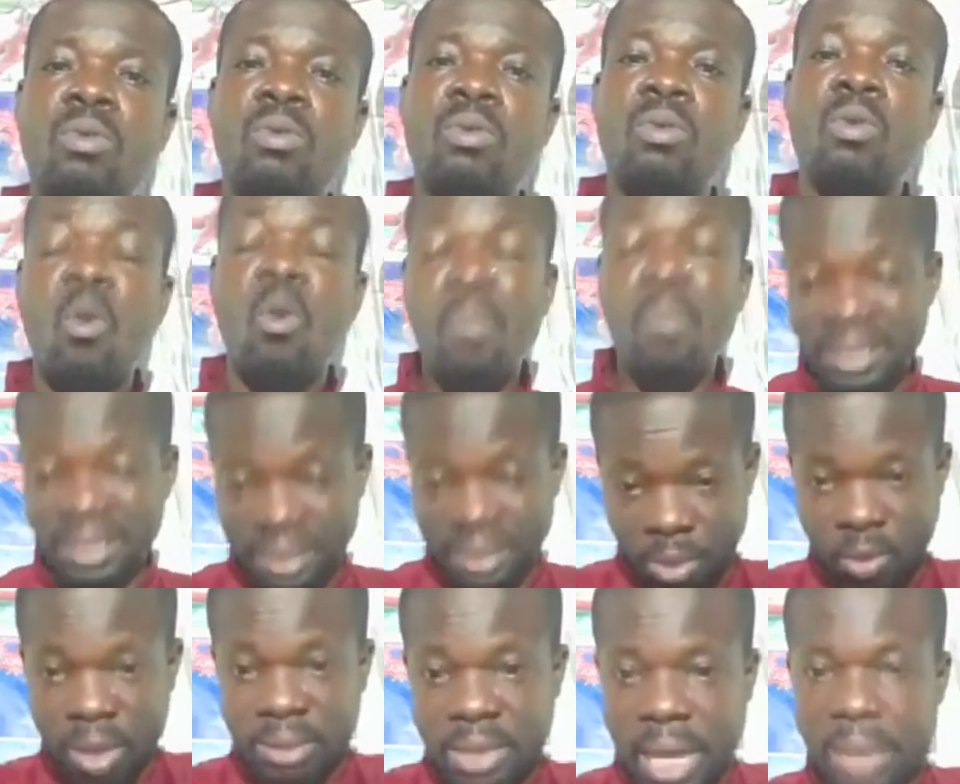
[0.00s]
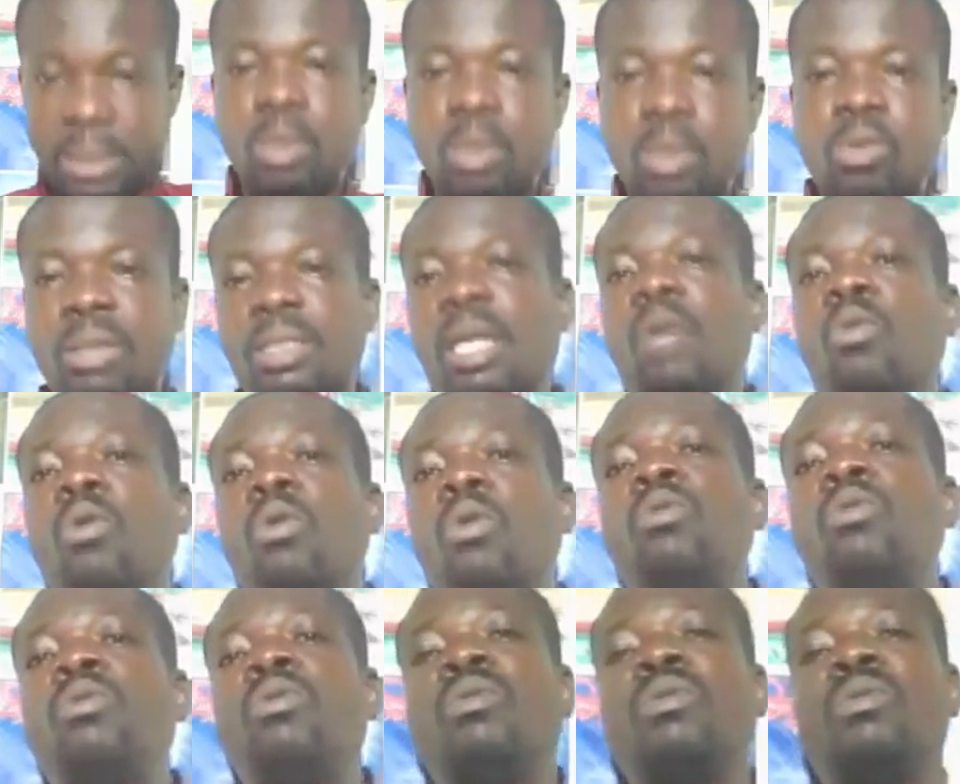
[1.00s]
Obejin was as this one's an woo.
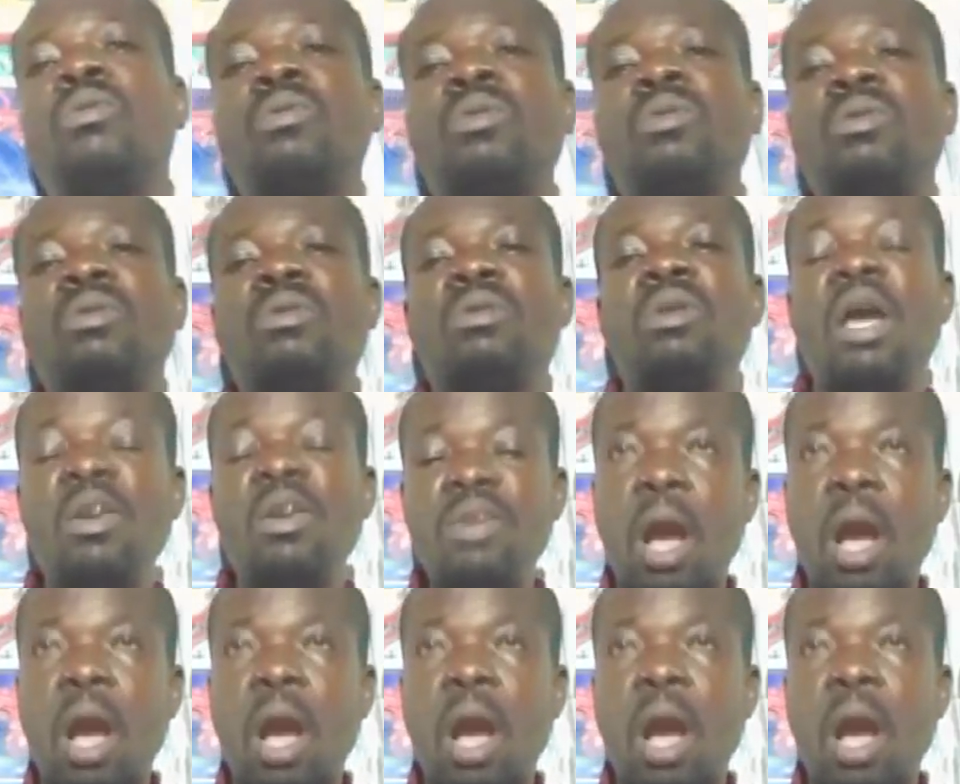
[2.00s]
And